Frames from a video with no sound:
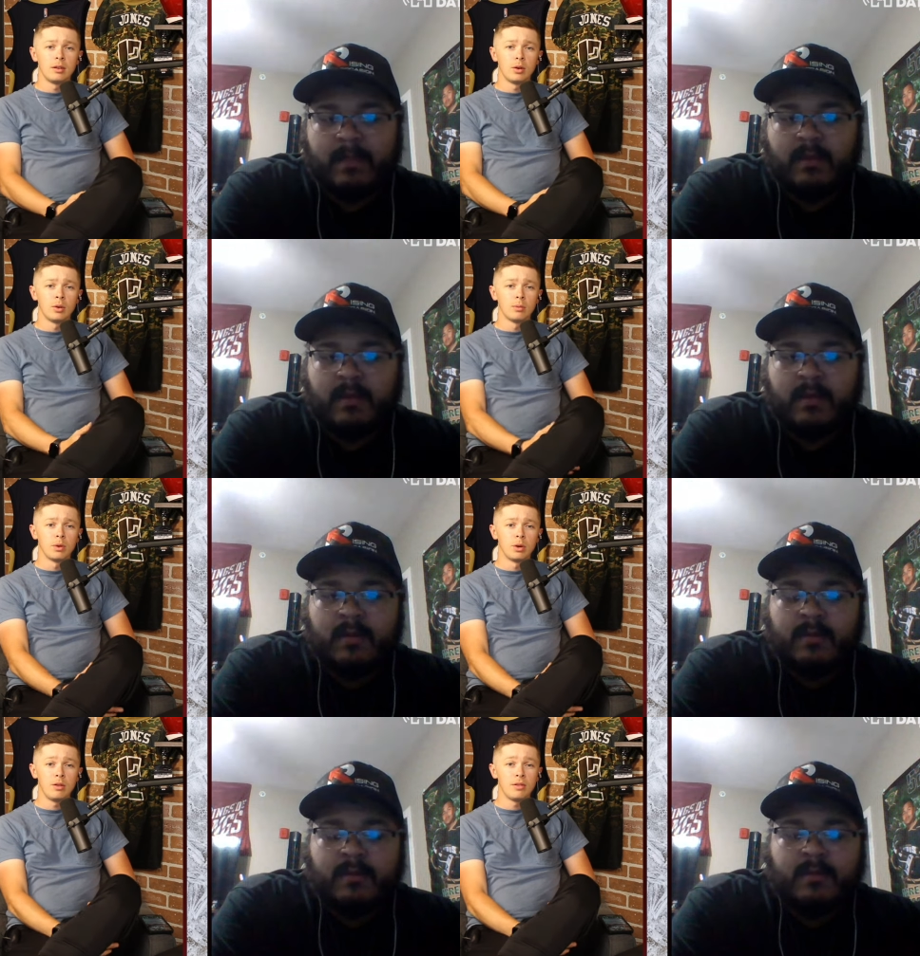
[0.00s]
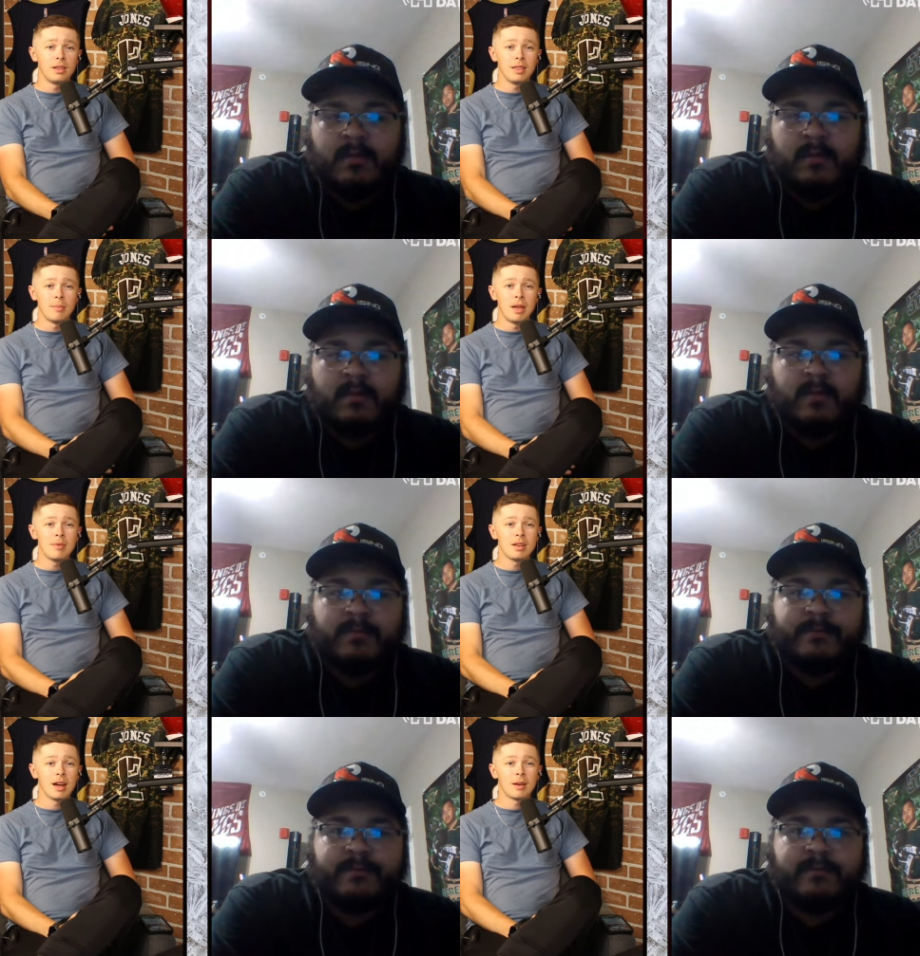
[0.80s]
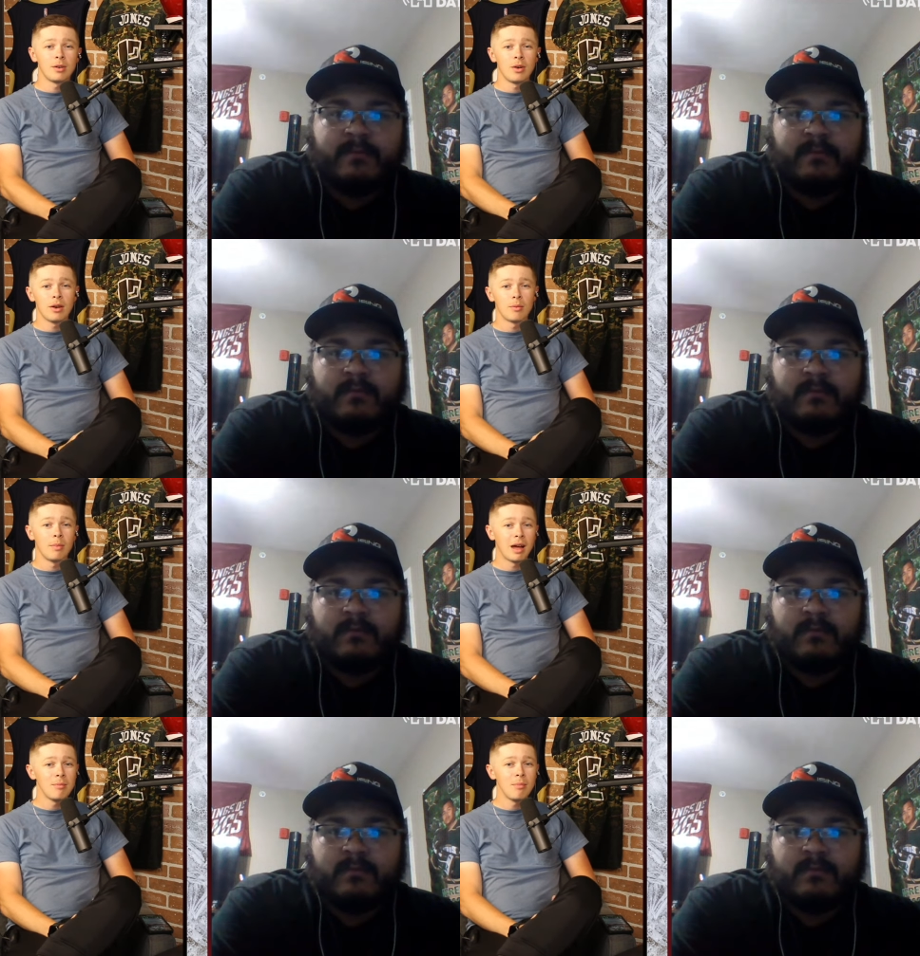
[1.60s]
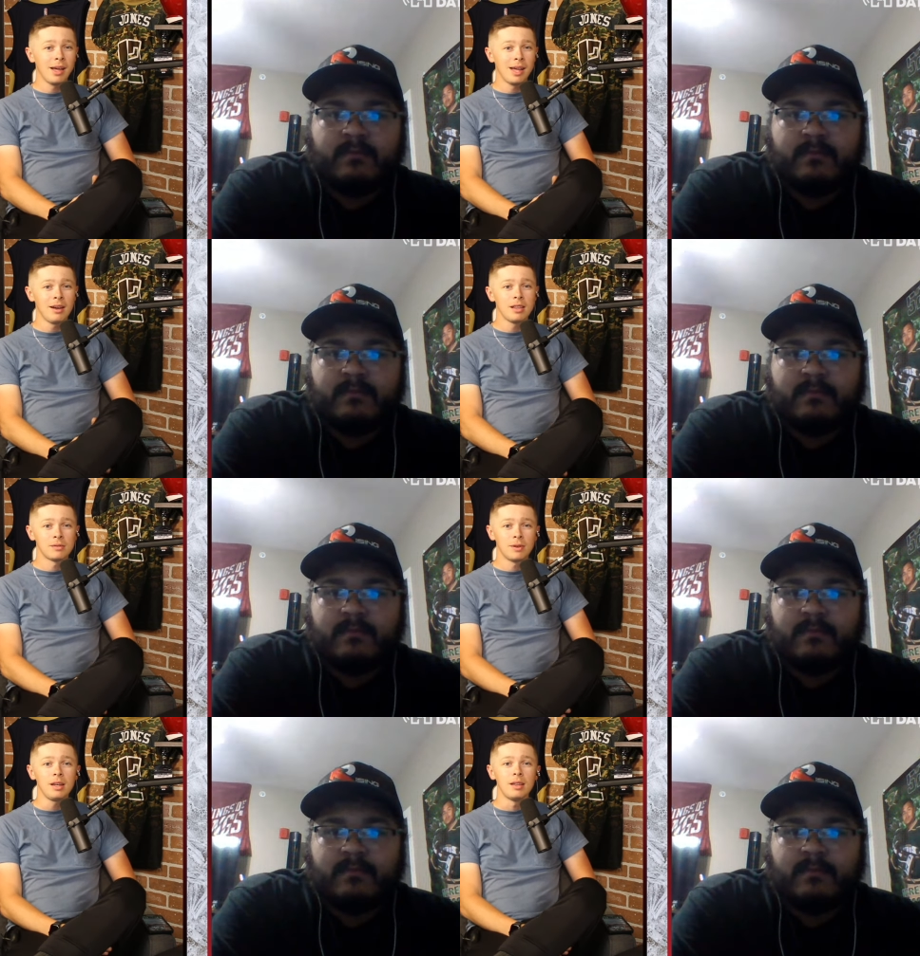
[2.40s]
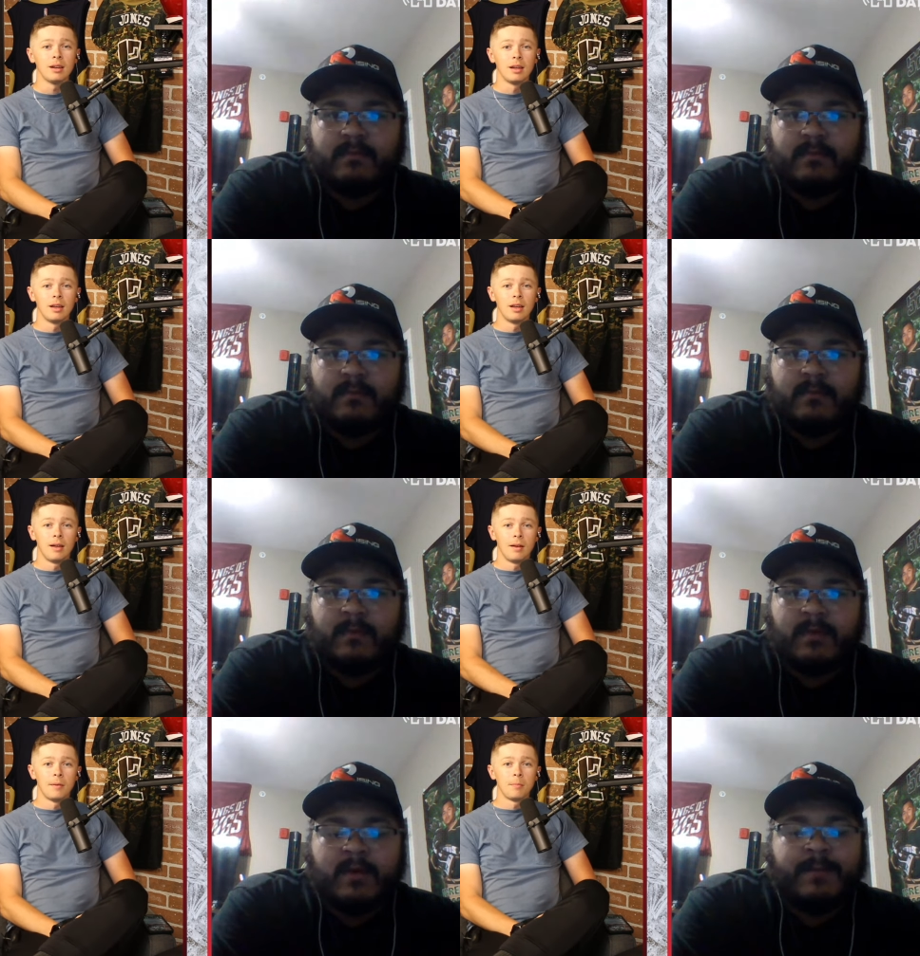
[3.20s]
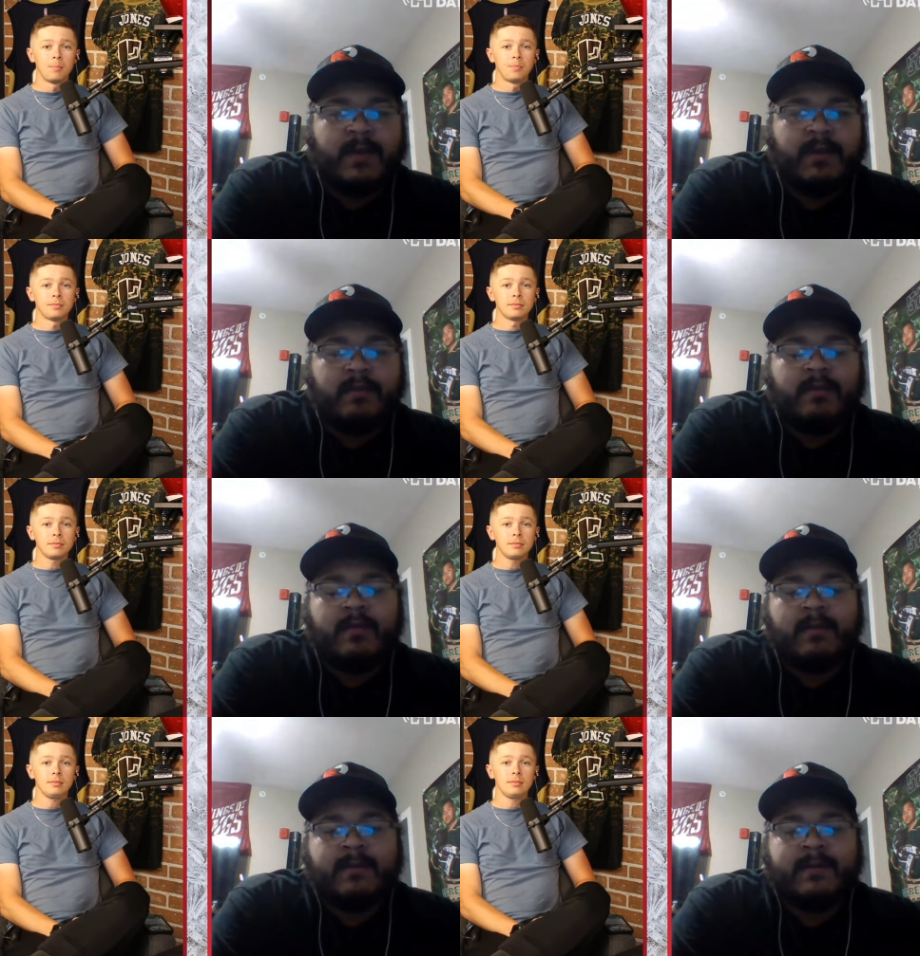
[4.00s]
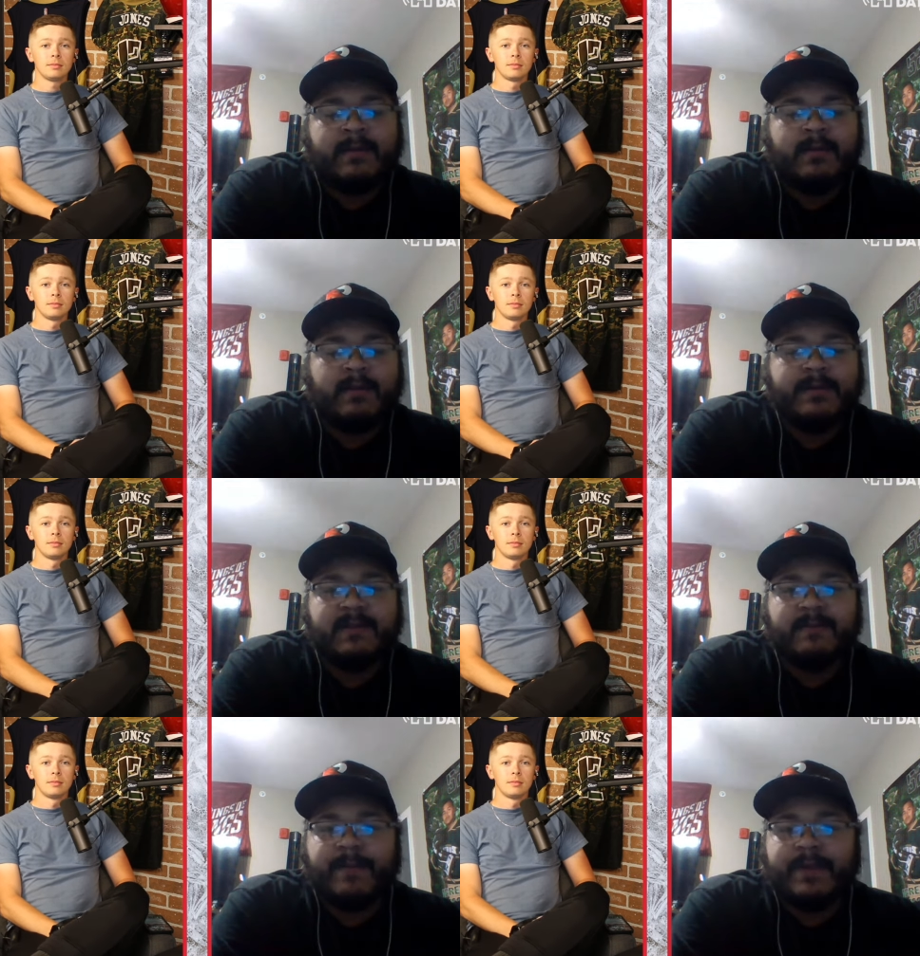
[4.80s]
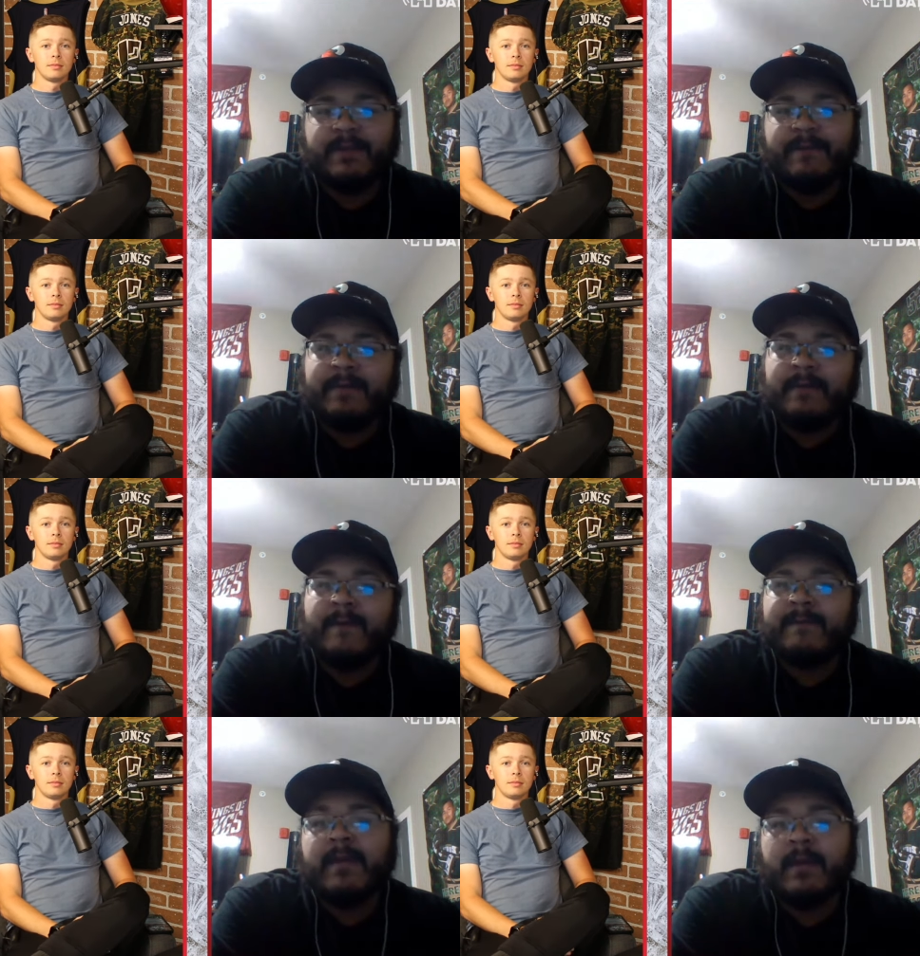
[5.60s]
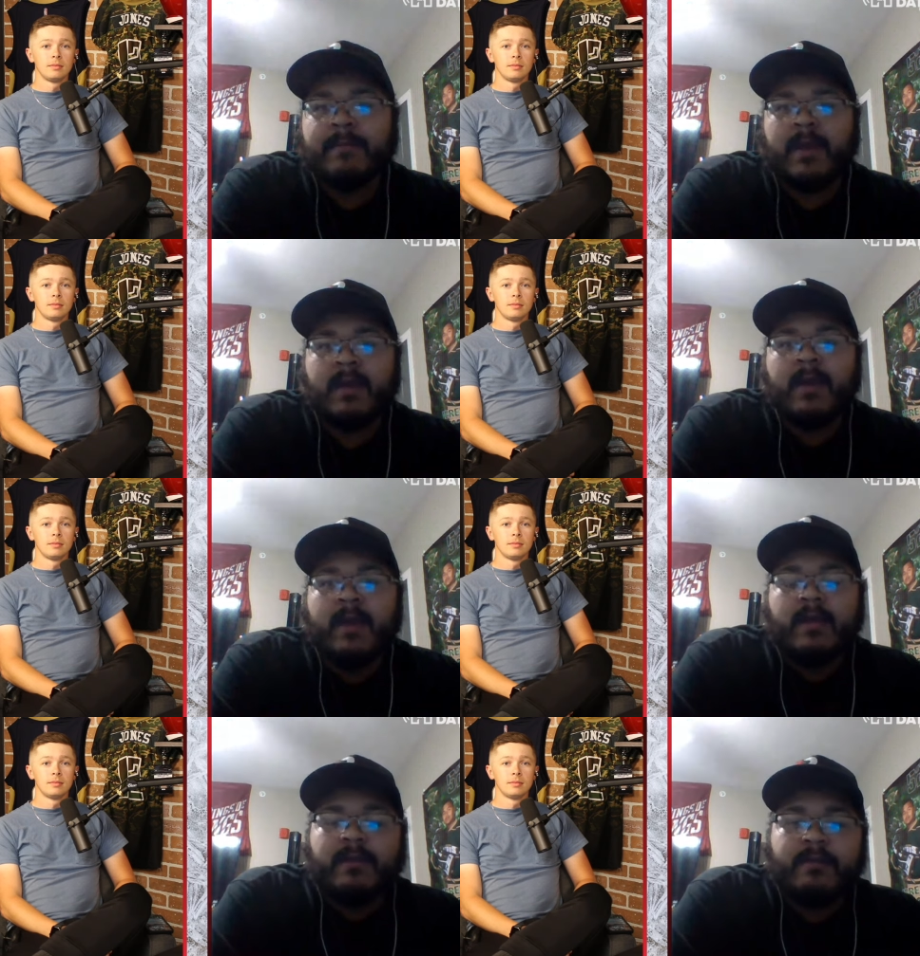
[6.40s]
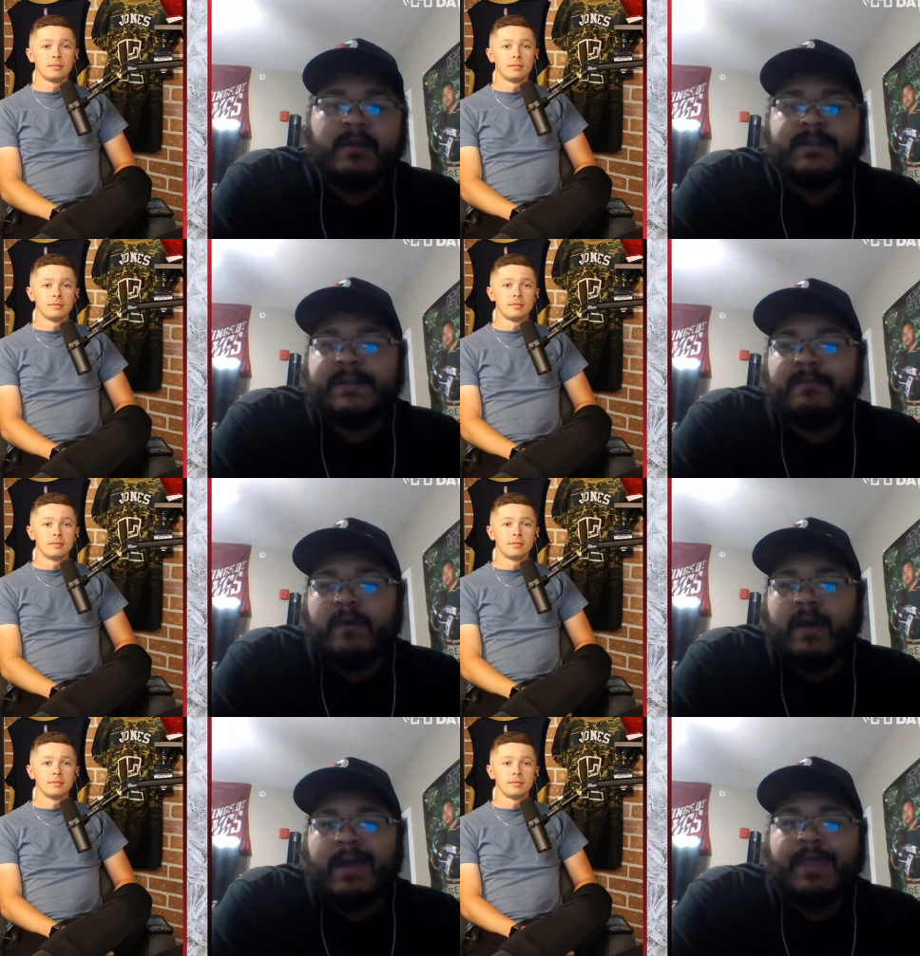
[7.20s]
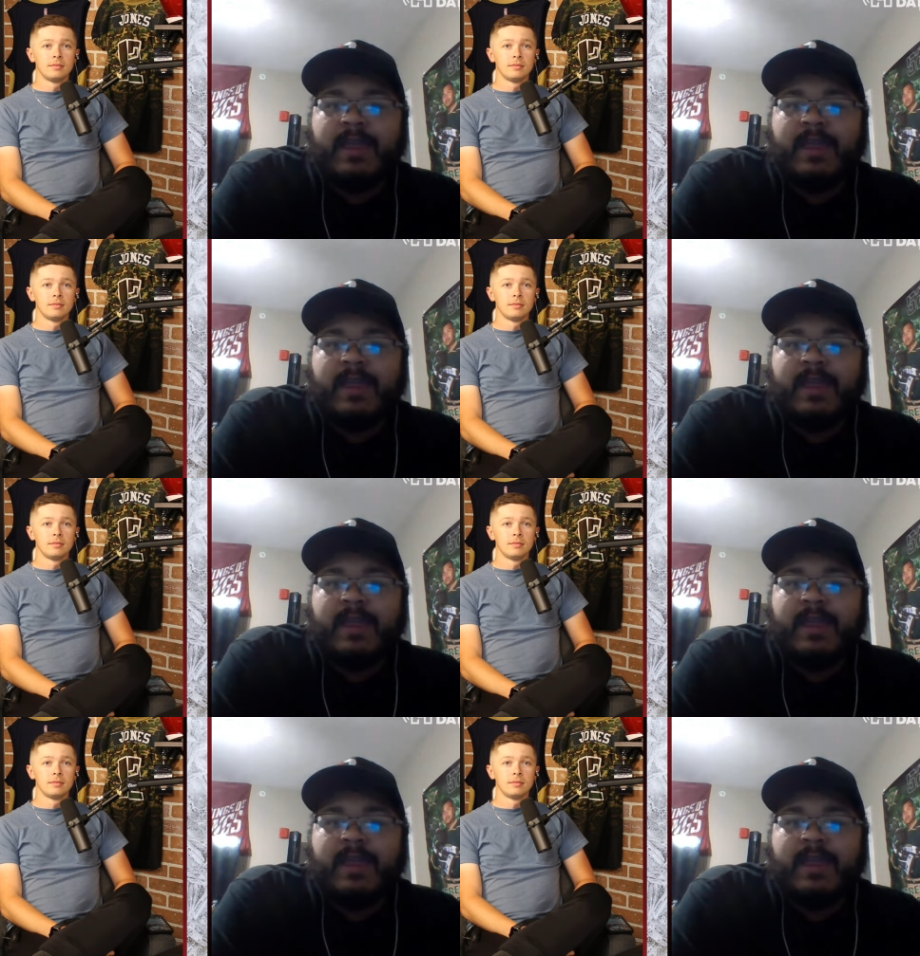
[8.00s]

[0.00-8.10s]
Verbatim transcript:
Speaker 1: or or do you think that maybe Conor McGregor might back out of this fight?
Speaker 2: I mean, there's a there's a 50-50 in me. The reason why I